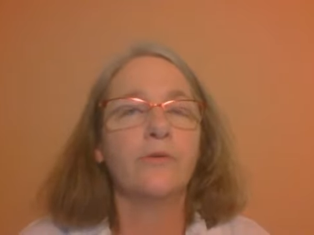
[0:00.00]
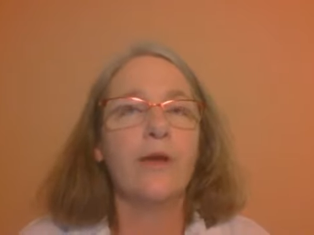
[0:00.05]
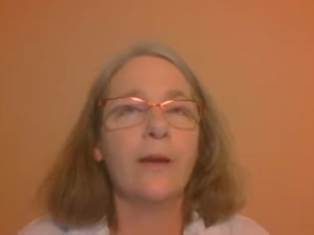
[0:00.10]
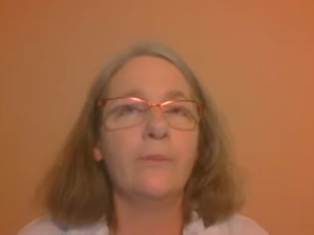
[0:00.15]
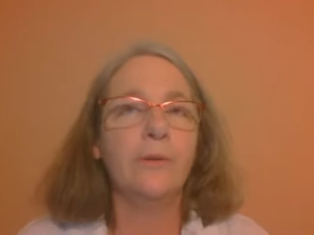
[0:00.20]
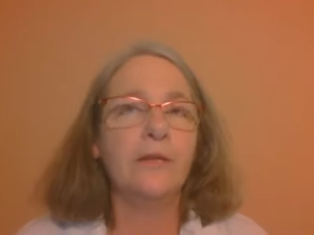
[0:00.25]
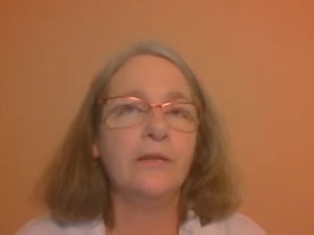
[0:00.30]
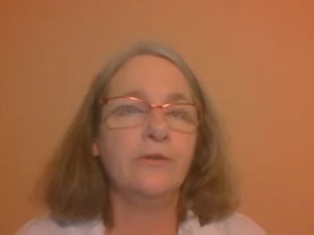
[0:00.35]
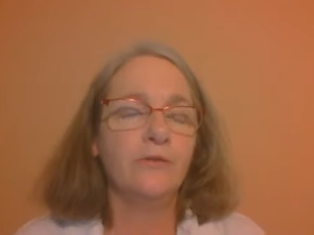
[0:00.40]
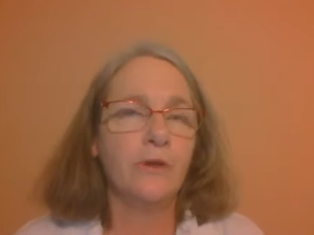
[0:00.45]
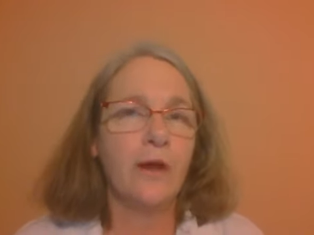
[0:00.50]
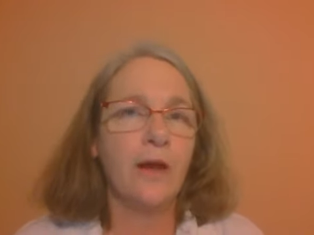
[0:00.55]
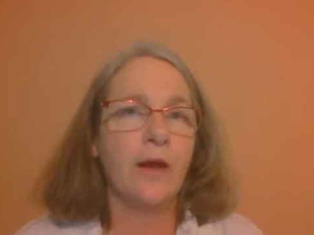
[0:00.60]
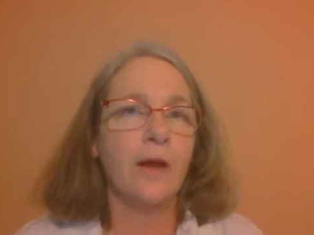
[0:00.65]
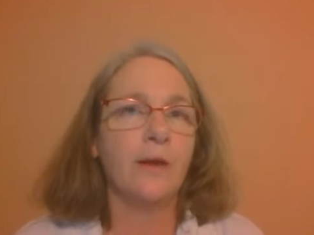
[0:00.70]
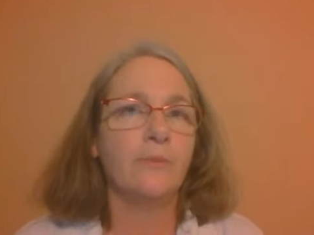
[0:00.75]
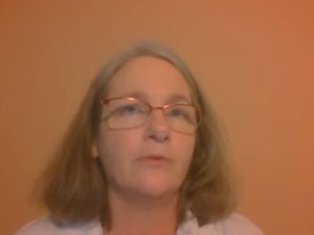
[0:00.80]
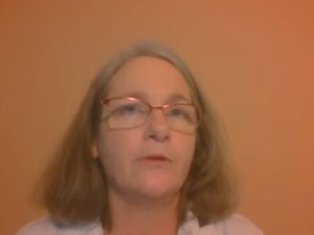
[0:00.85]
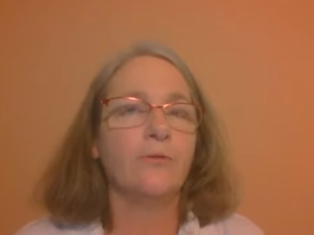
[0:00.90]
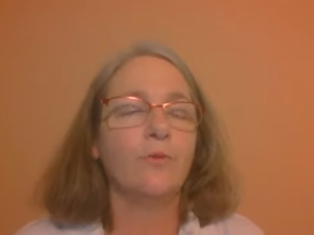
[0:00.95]
how many
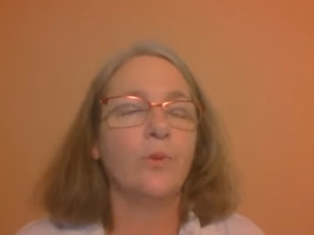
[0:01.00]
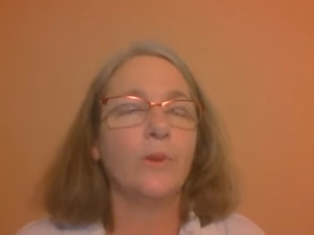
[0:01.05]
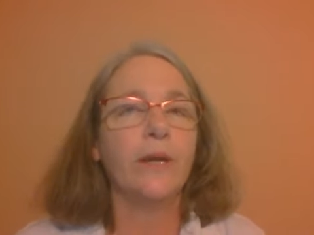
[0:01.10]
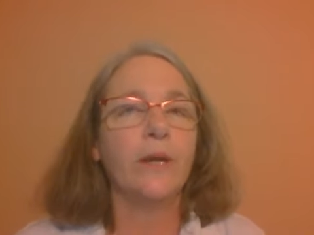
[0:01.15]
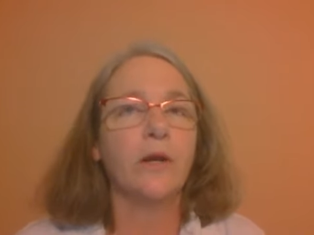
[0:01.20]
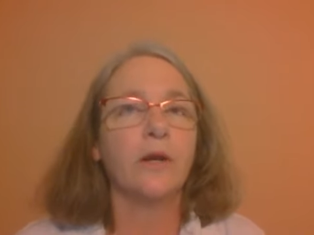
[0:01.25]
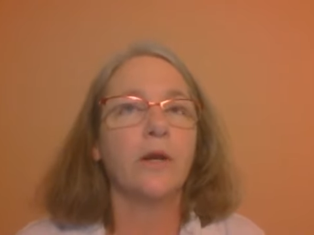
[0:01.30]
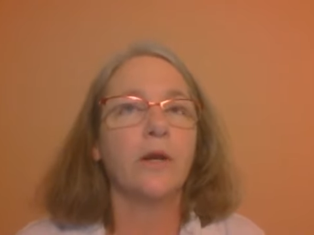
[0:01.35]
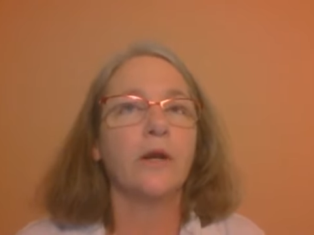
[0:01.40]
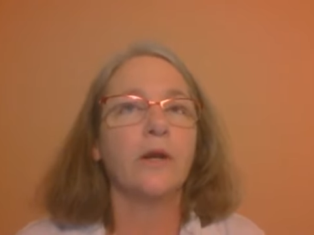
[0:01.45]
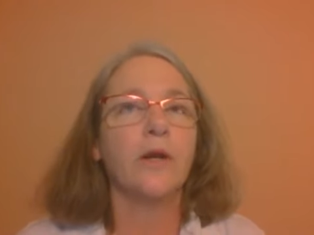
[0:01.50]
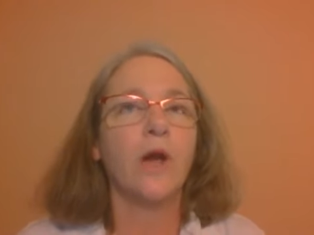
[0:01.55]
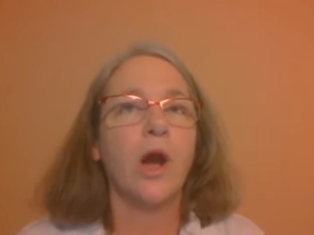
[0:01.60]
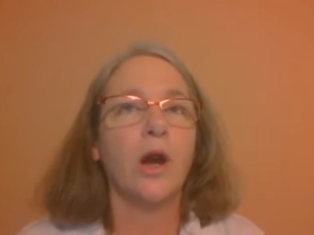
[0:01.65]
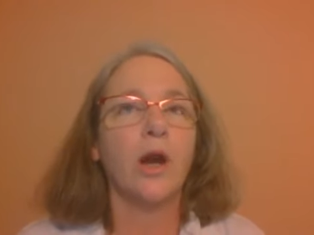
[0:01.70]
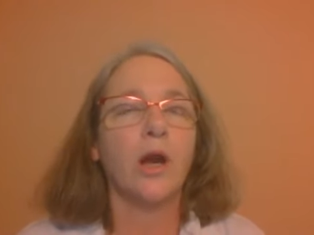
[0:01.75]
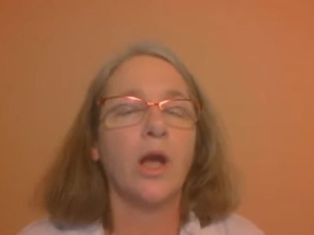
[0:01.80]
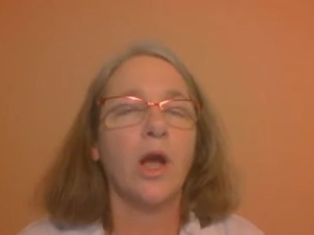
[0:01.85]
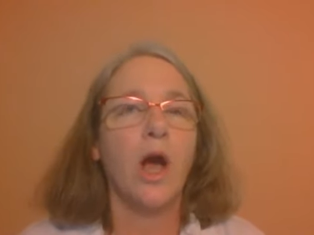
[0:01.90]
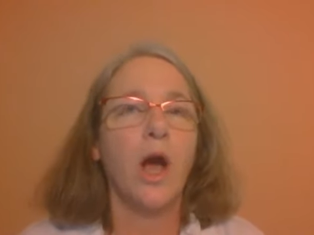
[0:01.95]
times have we heard
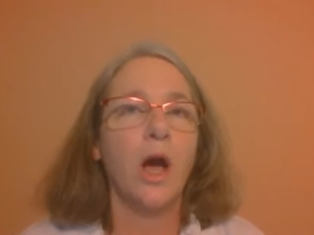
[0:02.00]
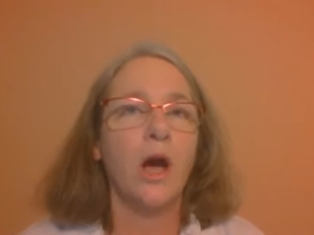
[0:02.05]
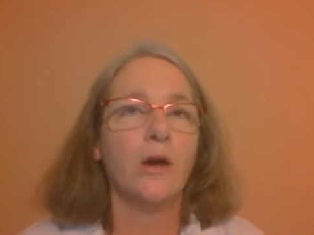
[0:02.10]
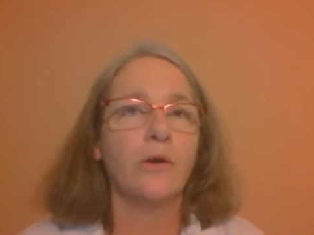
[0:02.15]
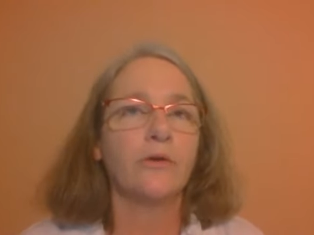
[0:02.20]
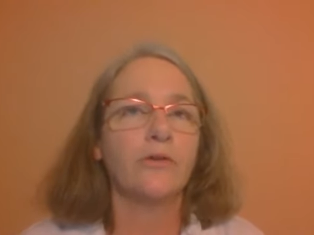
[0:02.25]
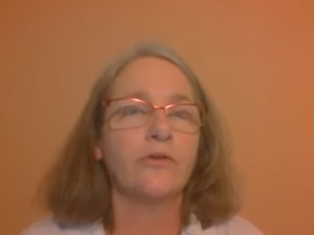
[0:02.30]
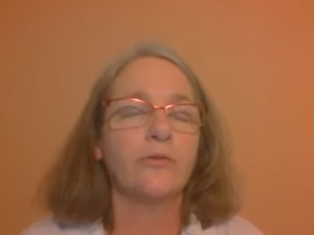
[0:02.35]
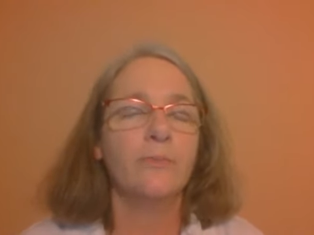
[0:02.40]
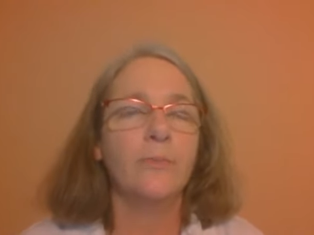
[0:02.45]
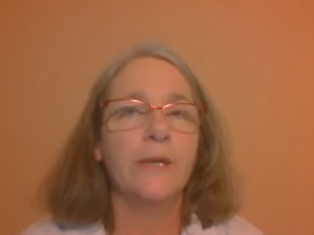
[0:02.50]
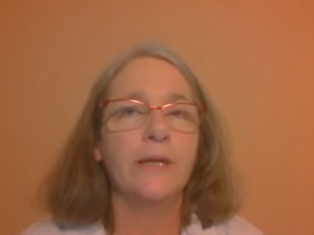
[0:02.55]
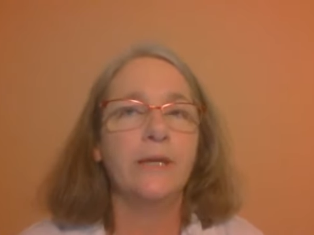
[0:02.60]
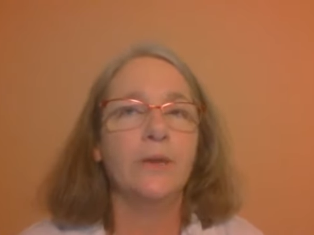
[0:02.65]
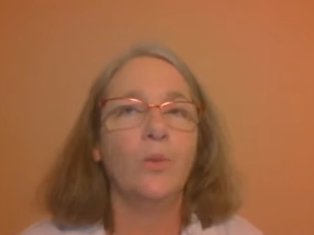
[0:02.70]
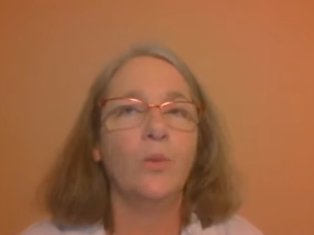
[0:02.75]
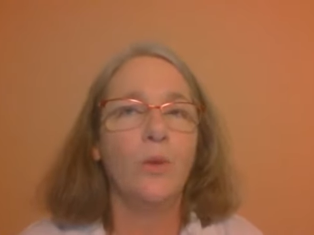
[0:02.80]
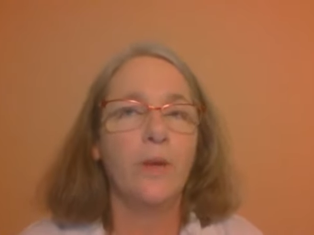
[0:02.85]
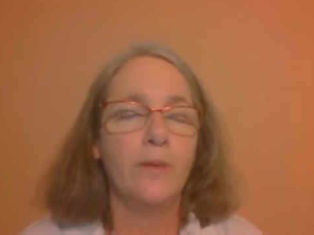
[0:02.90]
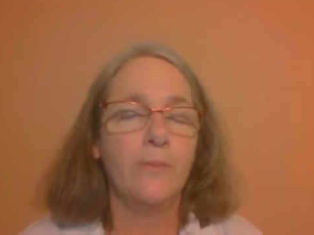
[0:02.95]
our congressmen and
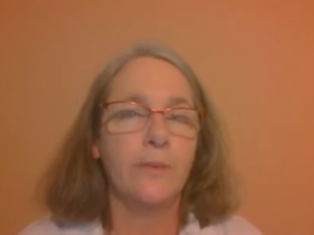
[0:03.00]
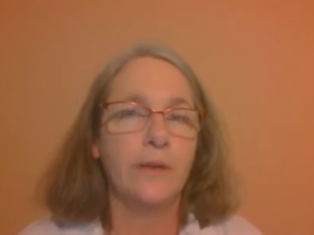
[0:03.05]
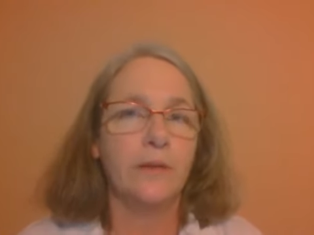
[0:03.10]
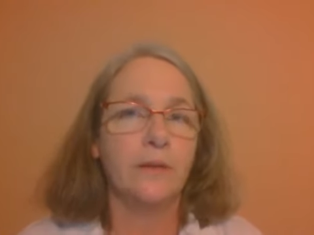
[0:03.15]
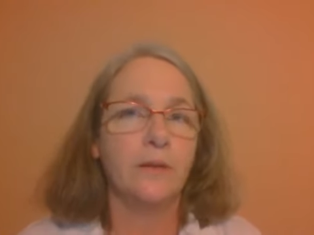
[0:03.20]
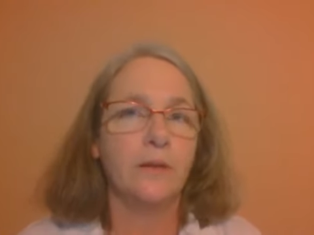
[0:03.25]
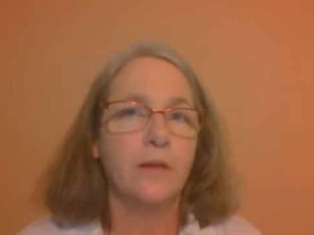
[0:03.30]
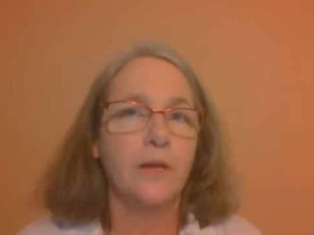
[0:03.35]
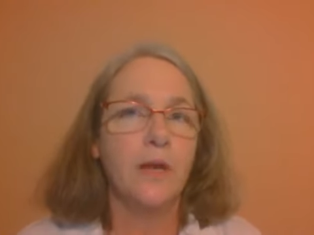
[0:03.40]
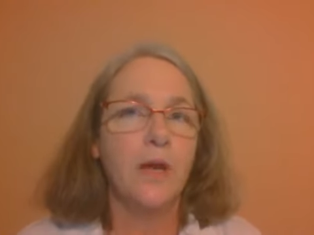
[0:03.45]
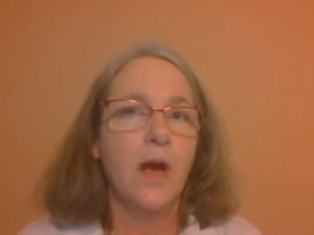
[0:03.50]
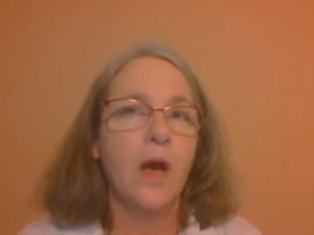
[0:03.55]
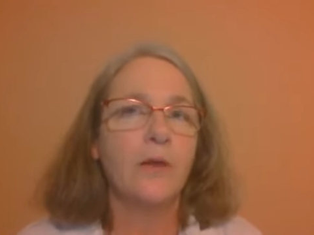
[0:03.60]
women